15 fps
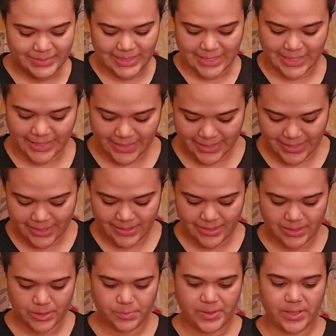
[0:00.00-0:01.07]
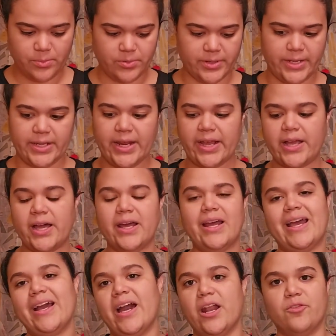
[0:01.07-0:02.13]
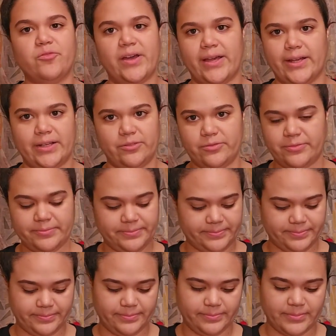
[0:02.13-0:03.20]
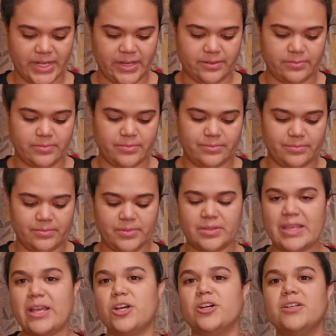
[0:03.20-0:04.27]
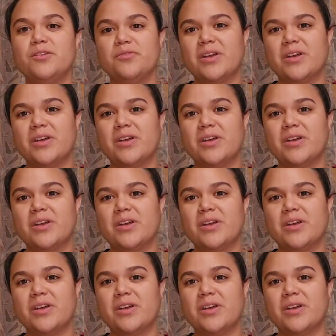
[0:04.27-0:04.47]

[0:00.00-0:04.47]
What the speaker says: I got this bad boy. And I got a fat half. They could have